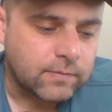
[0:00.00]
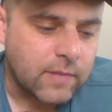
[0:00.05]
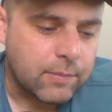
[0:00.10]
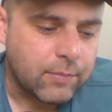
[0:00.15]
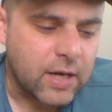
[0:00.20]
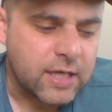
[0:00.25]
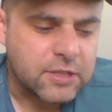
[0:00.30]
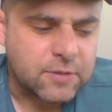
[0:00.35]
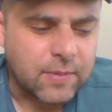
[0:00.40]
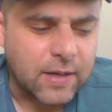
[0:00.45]

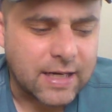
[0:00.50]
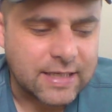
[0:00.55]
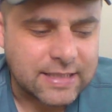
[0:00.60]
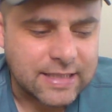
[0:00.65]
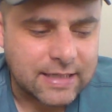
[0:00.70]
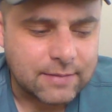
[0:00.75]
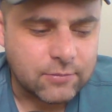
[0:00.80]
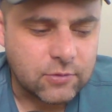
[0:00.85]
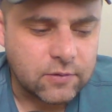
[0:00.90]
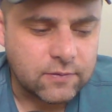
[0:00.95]
Probably
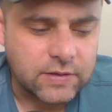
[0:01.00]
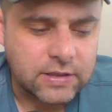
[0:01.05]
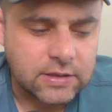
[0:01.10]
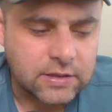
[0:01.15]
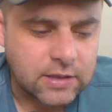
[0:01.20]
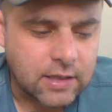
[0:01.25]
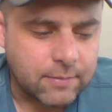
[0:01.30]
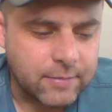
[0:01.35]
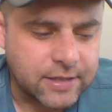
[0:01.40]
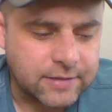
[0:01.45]
spy-type
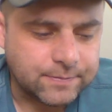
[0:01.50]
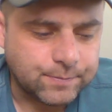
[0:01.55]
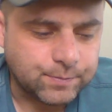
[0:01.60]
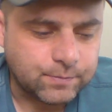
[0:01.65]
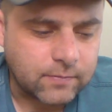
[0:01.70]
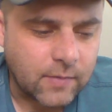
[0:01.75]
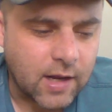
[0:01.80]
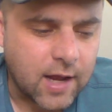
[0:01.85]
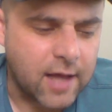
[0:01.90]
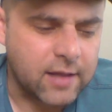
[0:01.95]
movies. I mean,
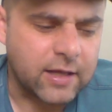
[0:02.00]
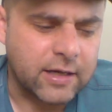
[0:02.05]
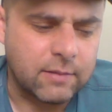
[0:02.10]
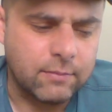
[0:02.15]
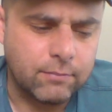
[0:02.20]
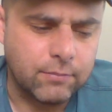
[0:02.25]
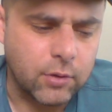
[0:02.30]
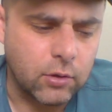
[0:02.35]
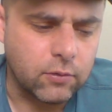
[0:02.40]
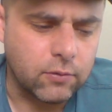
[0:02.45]
I like them
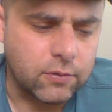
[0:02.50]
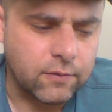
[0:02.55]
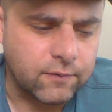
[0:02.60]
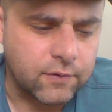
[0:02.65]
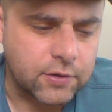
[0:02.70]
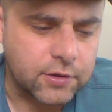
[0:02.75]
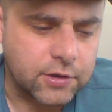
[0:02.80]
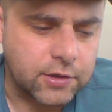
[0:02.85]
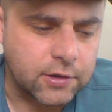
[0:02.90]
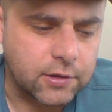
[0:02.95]
both for
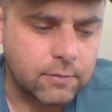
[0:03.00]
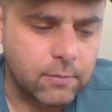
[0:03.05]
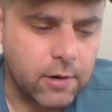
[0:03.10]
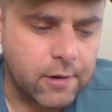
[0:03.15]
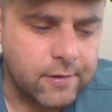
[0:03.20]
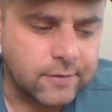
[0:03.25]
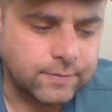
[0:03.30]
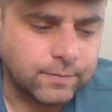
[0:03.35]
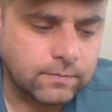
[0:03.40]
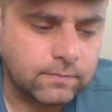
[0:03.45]
sure, but
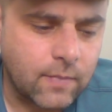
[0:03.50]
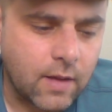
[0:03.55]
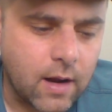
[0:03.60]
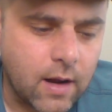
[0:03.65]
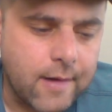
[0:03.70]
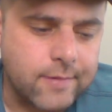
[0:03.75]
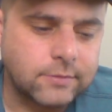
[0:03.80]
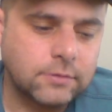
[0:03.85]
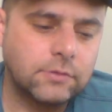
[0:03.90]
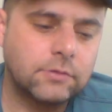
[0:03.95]

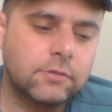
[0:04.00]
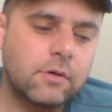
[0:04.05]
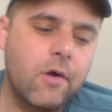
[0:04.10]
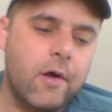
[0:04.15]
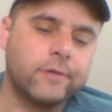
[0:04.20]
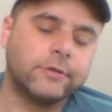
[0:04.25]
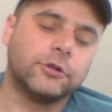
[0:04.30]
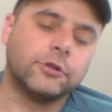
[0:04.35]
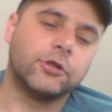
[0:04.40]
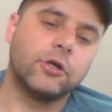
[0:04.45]

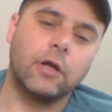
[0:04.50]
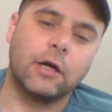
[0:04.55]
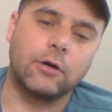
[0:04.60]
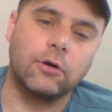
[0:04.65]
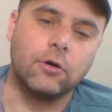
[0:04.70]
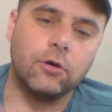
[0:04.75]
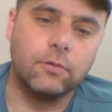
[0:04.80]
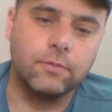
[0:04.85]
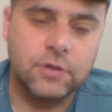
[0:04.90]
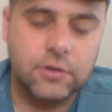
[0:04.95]
Sherlock
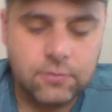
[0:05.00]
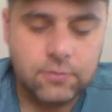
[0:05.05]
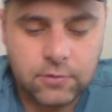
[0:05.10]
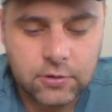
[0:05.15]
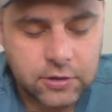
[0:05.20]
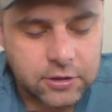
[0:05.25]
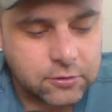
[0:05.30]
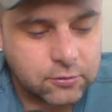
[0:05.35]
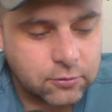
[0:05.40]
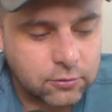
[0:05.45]
Holmes is
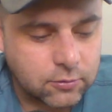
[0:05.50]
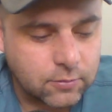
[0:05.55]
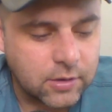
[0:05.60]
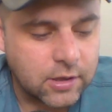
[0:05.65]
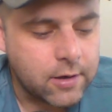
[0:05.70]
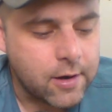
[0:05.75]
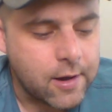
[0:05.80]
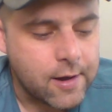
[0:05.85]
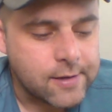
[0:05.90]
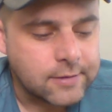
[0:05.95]
really cool, but...
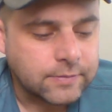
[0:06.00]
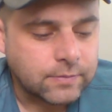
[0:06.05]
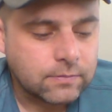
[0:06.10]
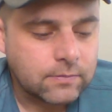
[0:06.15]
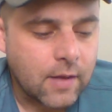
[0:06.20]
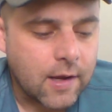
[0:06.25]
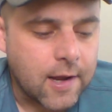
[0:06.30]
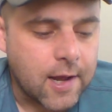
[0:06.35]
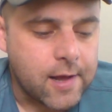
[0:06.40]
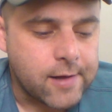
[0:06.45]

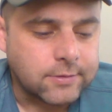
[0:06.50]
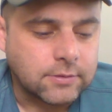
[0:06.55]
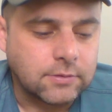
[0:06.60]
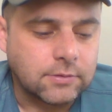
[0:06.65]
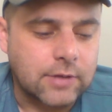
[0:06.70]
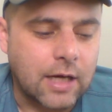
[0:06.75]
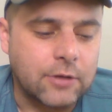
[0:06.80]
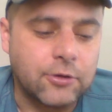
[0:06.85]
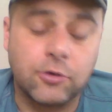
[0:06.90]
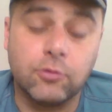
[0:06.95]

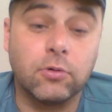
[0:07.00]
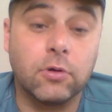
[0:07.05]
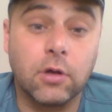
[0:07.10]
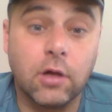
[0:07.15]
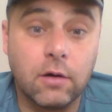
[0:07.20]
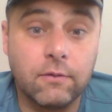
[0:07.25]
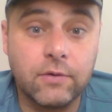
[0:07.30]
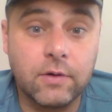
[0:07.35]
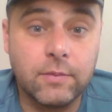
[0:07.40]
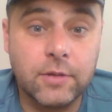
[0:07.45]
I do
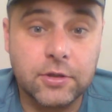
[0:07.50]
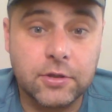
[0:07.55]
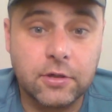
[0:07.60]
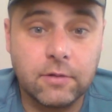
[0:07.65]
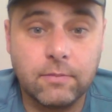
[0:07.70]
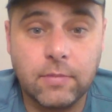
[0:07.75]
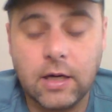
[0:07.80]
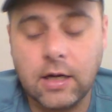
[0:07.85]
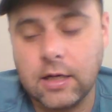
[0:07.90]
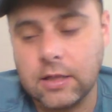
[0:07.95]
love the Mission
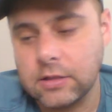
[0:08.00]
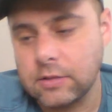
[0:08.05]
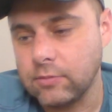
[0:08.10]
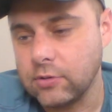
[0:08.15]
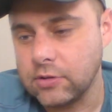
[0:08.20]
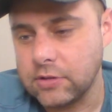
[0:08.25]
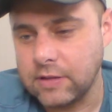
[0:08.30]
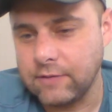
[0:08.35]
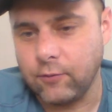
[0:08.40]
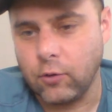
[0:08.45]

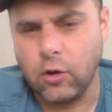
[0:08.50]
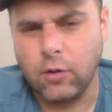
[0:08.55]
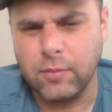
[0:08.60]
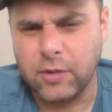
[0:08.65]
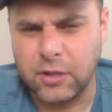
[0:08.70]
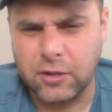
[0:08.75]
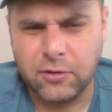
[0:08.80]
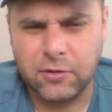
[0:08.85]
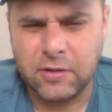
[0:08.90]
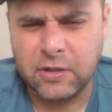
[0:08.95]
Impossibles. They've all
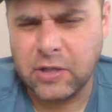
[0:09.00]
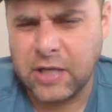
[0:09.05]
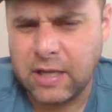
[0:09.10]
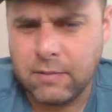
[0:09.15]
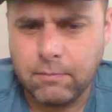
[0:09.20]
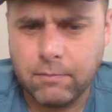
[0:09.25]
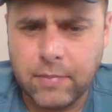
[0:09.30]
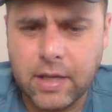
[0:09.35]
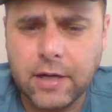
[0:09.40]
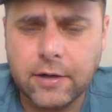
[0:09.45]
been good, and they're
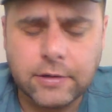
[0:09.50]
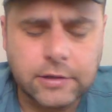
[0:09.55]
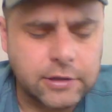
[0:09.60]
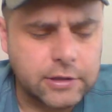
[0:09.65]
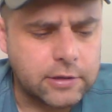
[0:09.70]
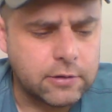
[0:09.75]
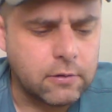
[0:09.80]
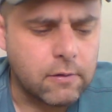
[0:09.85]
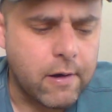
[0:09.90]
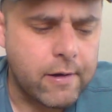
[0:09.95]
getting better,
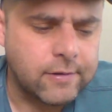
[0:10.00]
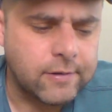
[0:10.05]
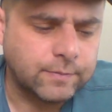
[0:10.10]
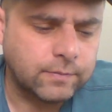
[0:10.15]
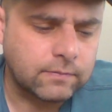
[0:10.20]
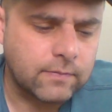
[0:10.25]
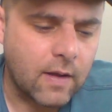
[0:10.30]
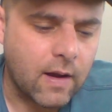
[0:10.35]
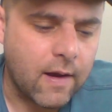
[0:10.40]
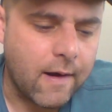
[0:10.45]
too.
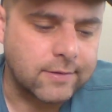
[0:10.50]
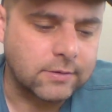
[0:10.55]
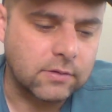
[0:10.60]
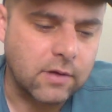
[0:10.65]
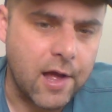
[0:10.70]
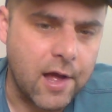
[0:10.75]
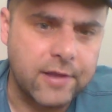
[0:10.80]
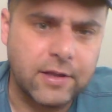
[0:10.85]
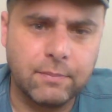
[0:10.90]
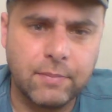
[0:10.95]

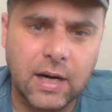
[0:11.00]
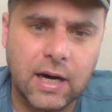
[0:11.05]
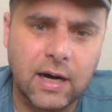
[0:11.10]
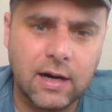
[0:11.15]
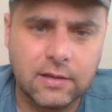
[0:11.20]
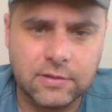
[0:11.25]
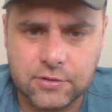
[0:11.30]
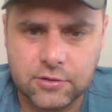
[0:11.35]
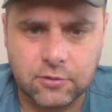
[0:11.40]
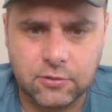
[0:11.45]
And the
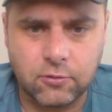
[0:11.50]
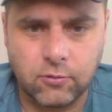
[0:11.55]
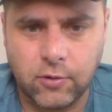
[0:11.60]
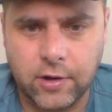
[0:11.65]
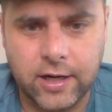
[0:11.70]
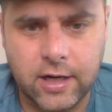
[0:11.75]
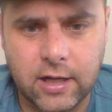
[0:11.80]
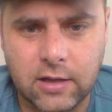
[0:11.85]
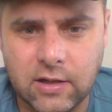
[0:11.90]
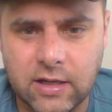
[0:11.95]
Bonds are
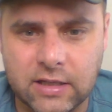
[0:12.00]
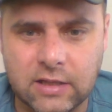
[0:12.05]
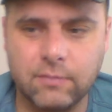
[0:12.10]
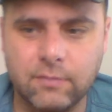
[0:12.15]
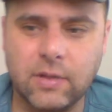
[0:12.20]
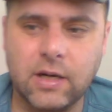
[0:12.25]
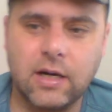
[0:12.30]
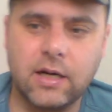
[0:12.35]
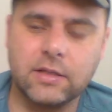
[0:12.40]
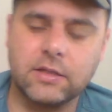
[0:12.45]
great. I like
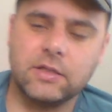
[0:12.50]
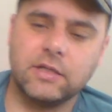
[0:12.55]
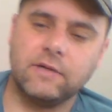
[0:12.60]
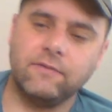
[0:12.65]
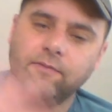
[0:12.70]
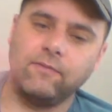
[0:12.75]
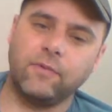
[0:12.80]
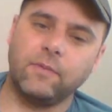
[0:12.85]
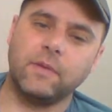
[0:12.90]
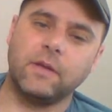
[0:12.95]
the Bonds,
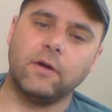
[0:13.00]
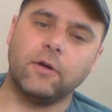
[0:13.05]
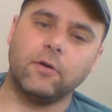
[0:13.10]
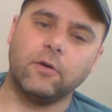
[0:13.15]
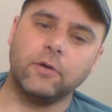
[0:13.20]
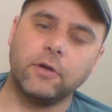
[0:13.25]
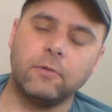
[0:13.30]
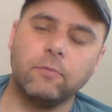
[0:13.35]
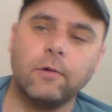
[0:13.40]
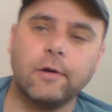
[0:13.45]
even from the
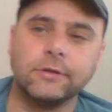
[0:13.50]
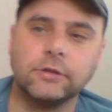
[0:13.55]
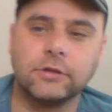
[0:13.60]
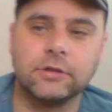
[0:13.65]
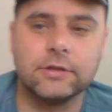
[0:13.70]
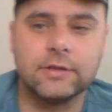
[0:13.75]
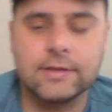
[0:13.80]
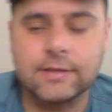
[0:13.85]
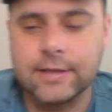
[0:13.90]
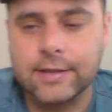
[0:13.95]
early ones
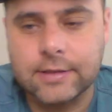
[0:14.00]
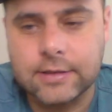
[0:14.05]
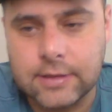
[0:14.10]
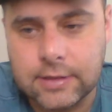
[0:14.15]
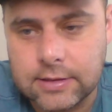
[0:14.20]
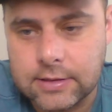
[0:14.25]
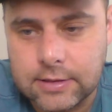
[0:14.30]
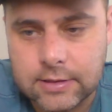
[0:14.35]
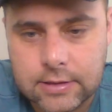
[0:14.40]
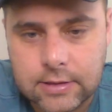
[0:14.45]
in the
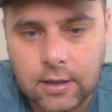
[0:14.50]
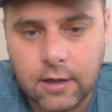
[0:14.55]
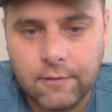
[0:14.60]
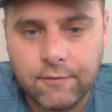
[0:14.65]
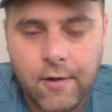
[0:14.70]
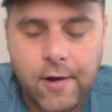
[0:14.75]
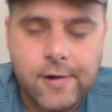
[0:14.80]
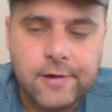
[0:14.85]
sixties and stuff.